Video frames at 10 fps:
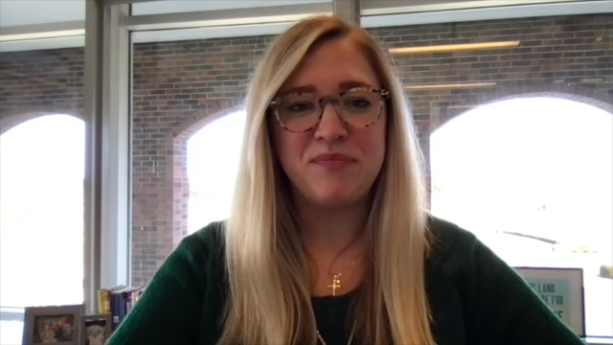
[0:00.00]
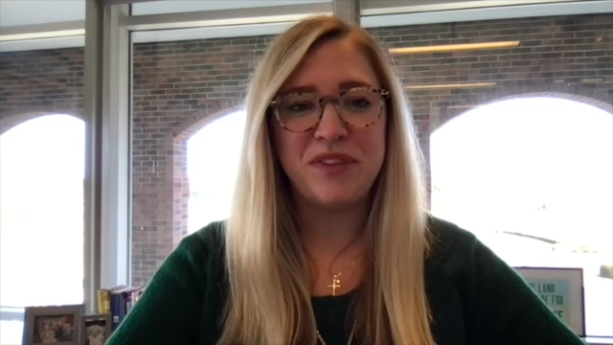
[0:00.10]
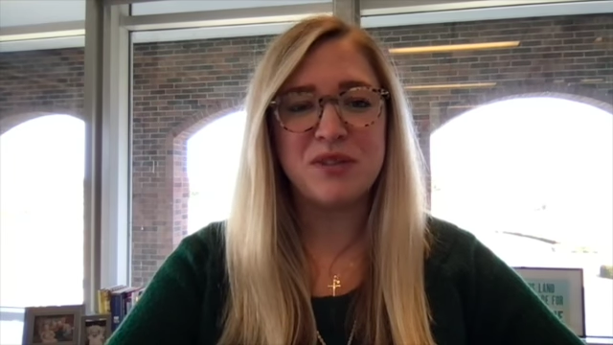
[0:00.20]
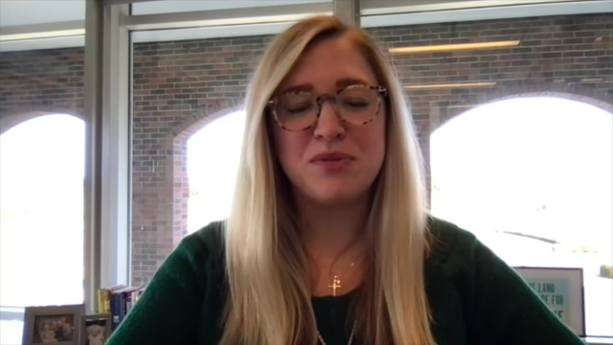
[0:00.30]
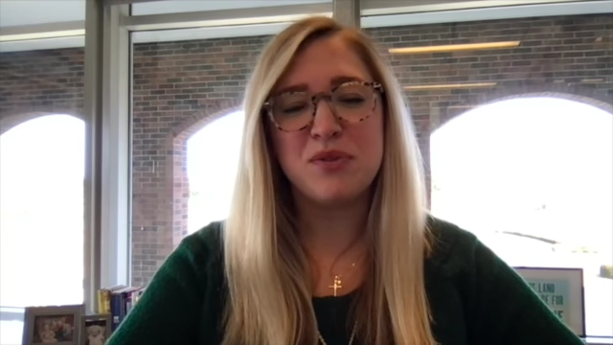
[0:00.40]

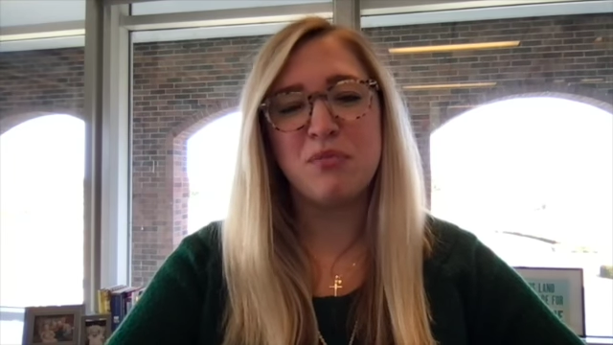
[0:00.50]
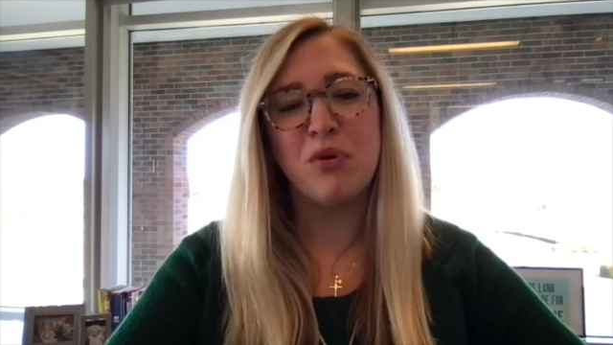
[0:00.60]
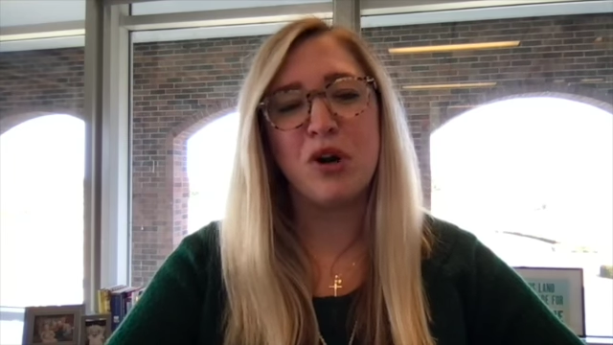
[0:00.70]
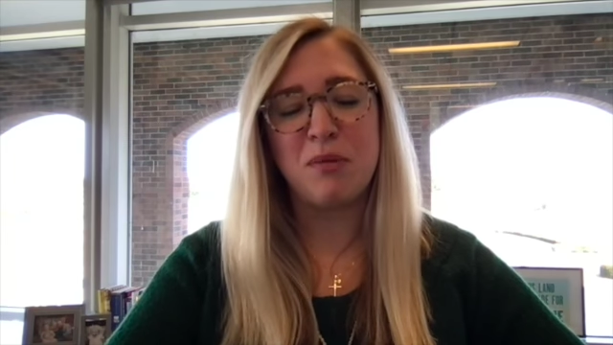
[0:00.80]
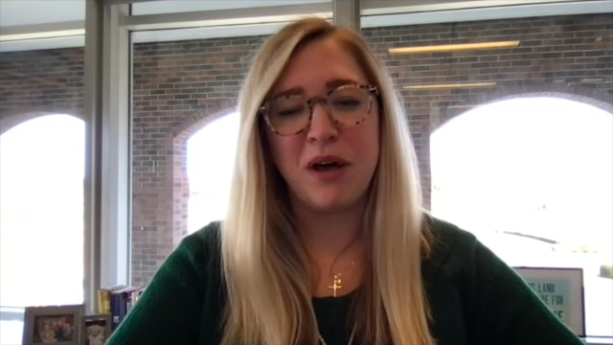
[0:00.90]
That's what's so
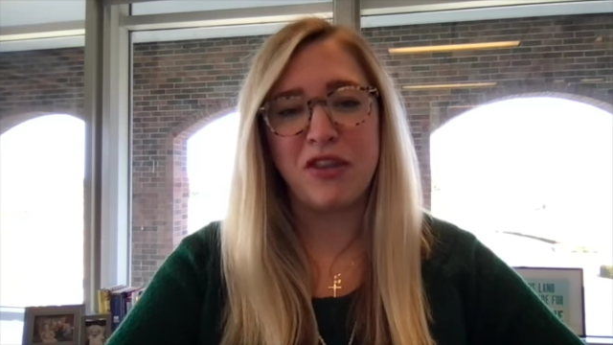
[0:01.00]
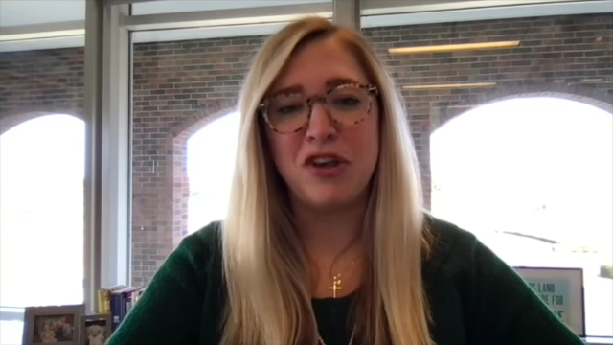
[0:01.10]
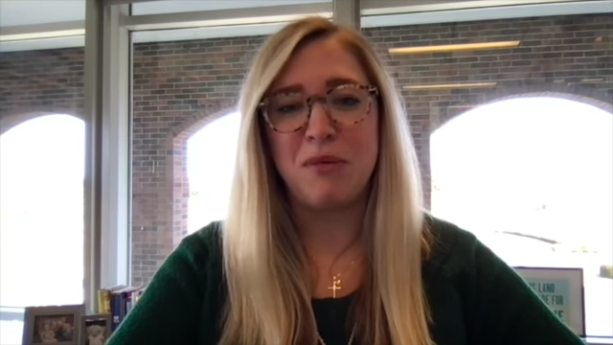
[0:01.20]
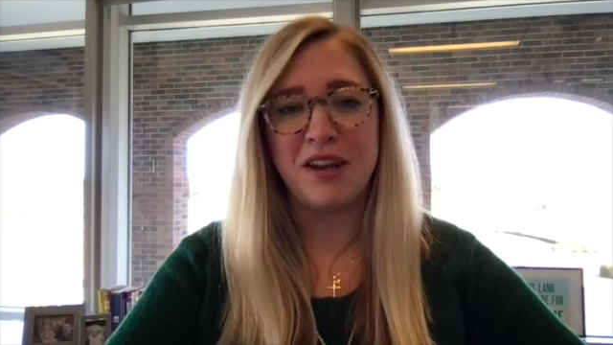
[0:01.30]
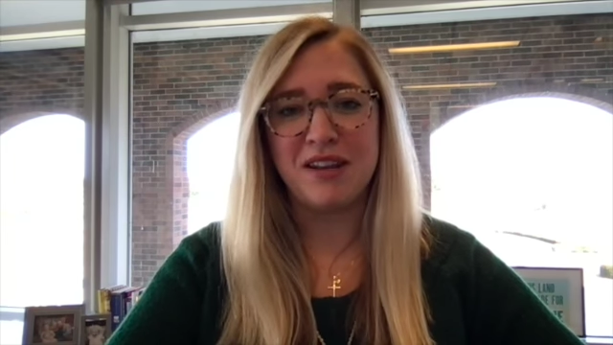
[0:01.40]
important about the
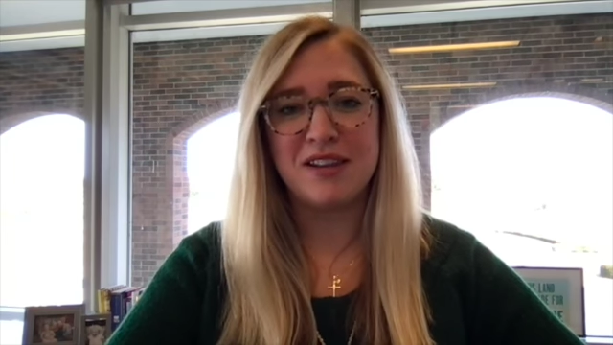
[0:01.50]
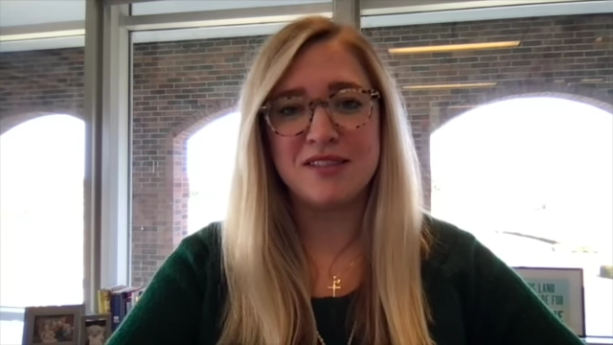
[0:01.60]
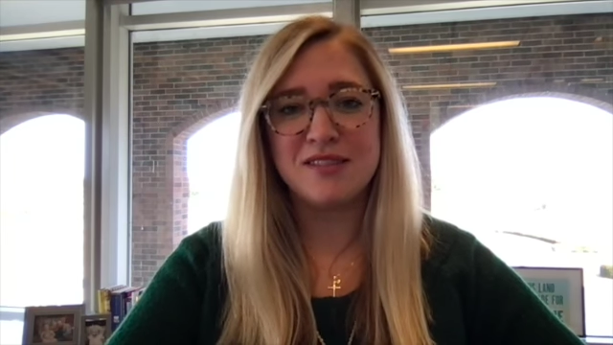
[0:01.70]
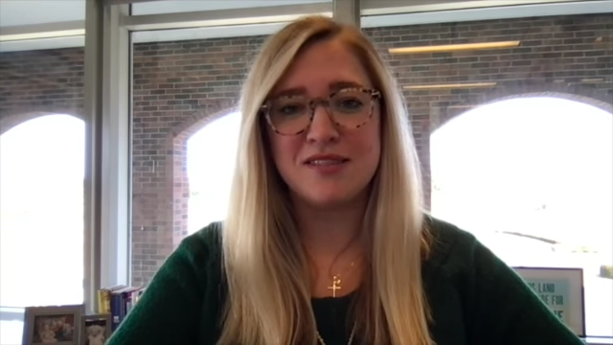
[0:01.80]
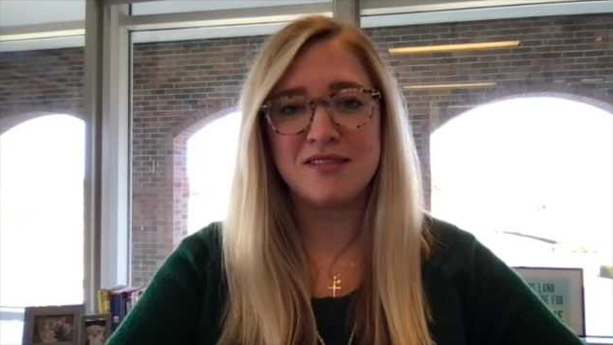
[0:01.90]

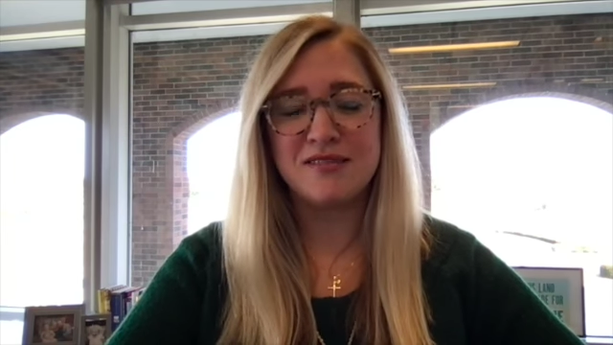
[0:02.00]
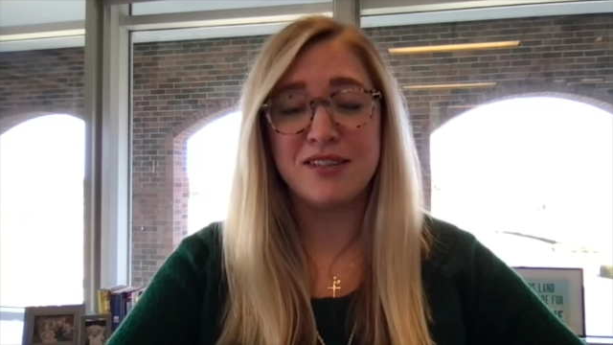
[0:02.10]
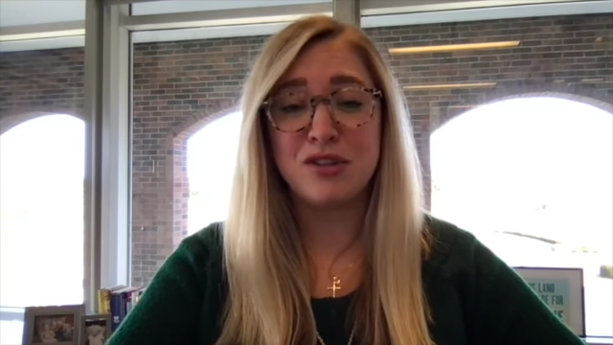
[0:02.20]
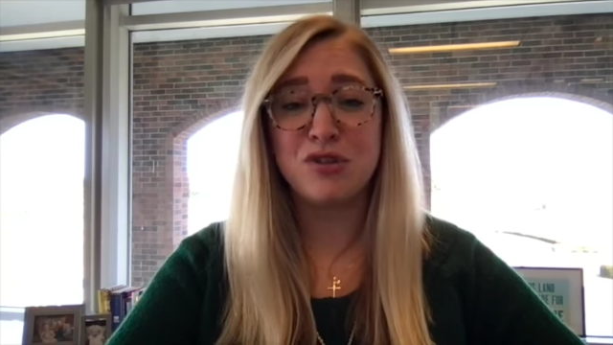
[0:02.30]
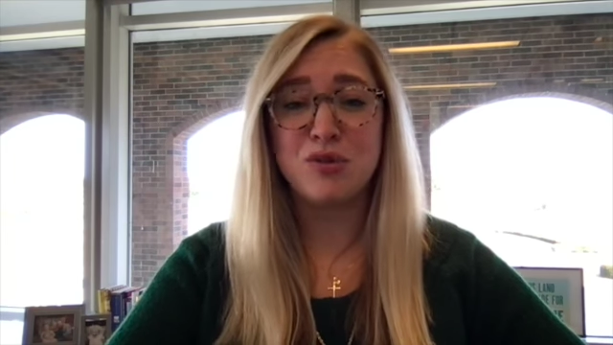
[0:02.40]
humanities
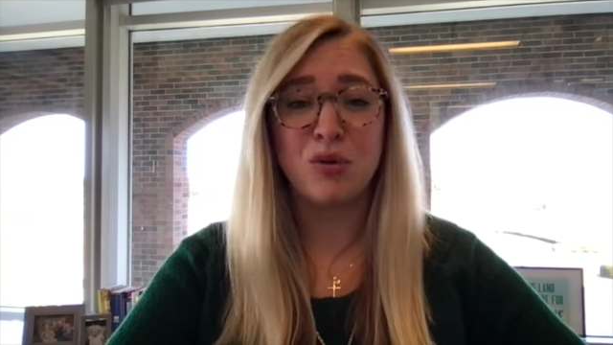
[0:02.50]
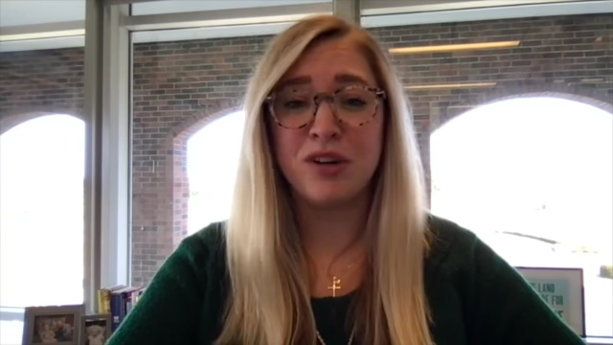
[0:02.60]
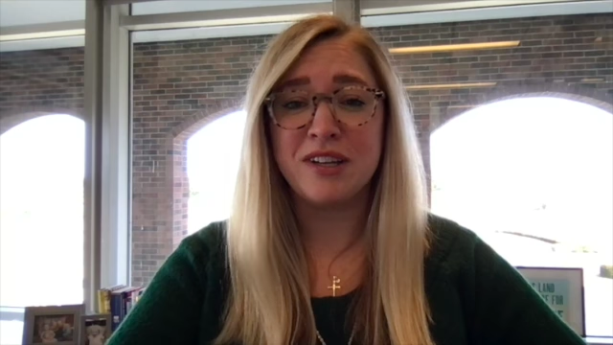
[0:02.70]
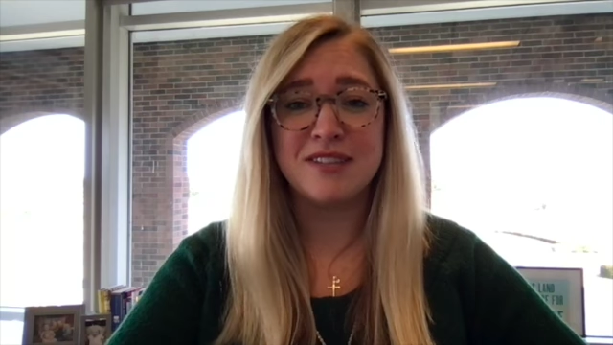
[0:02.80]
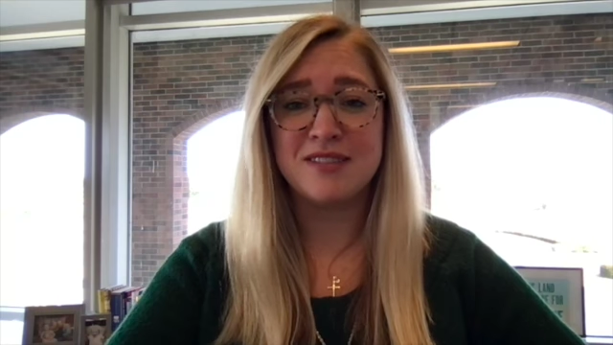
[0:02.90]
it's our
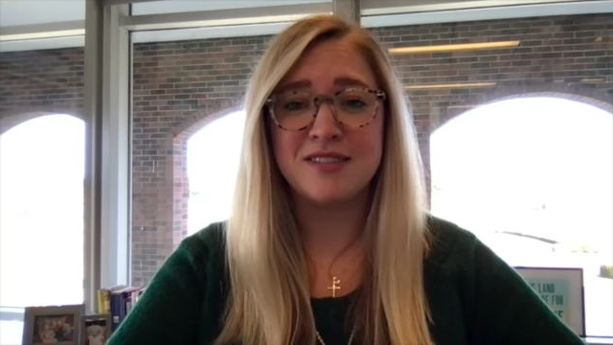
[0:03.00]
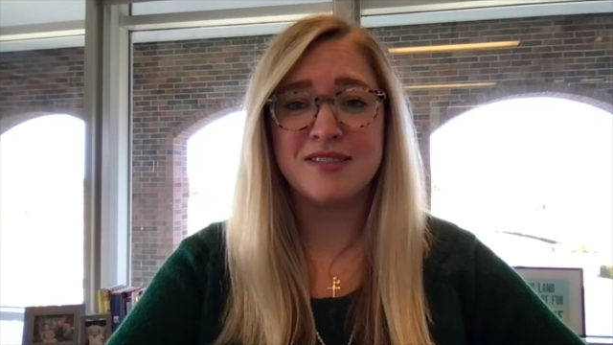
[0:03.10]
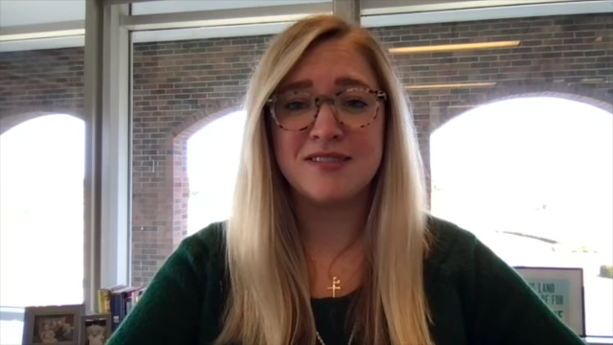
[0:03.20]
stories,